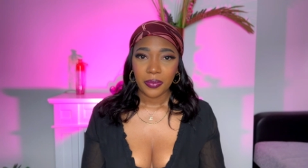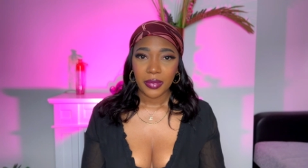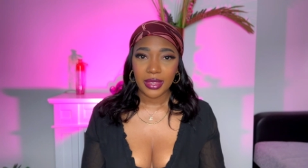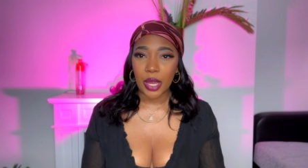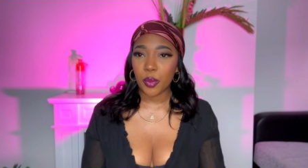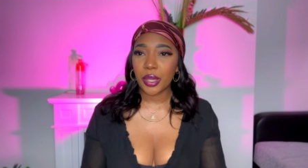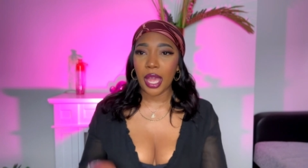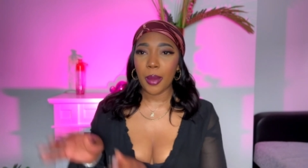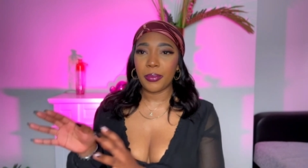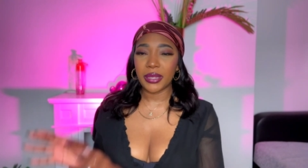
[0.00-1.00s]
Like, we
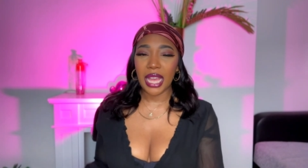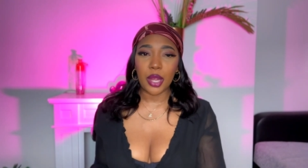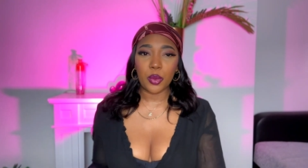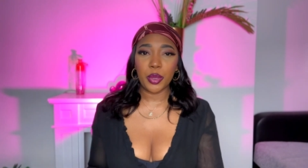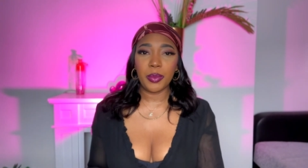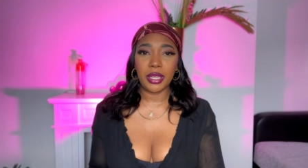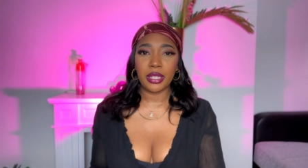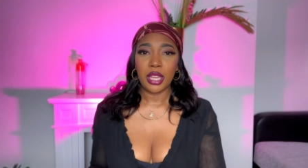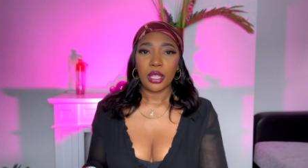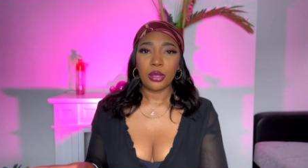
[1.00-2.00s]
got black
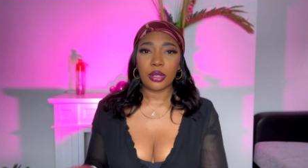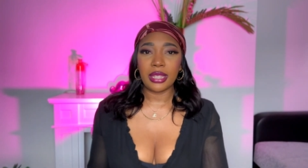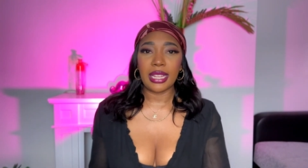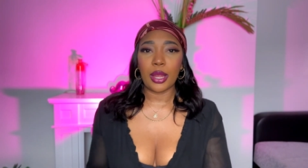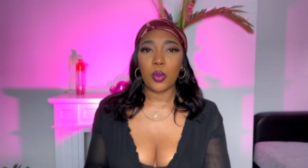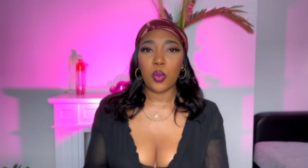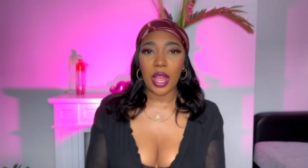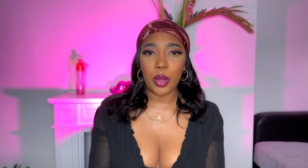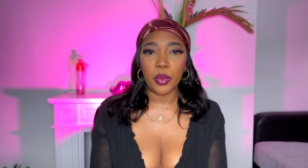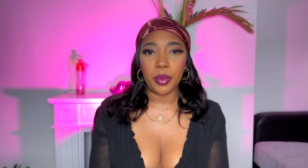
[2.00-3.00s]
women looking like
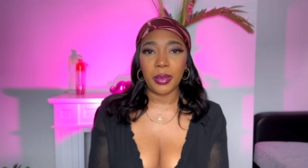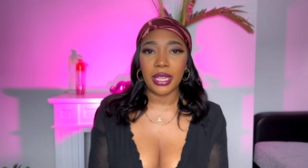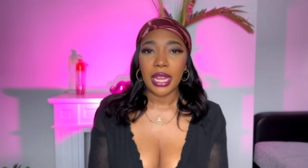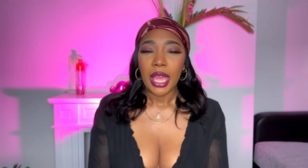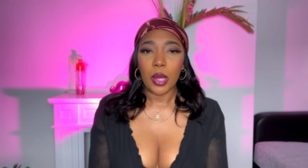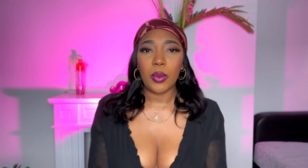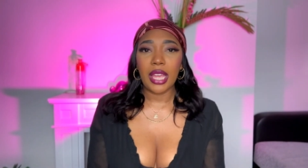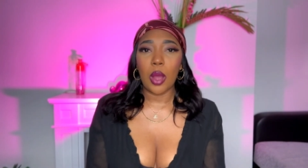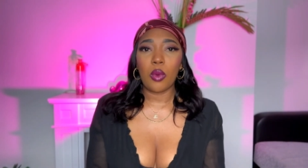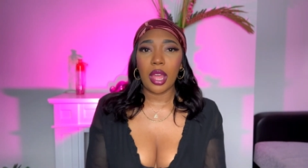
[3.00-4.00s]
white women, and we
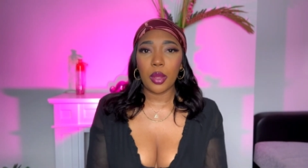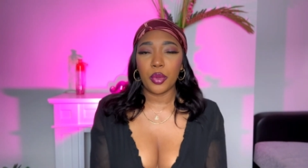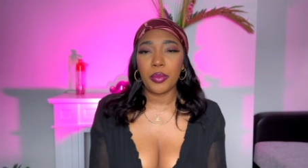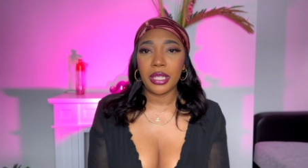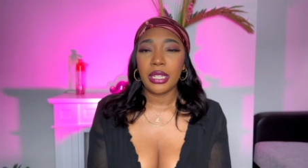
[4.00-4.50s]
got white women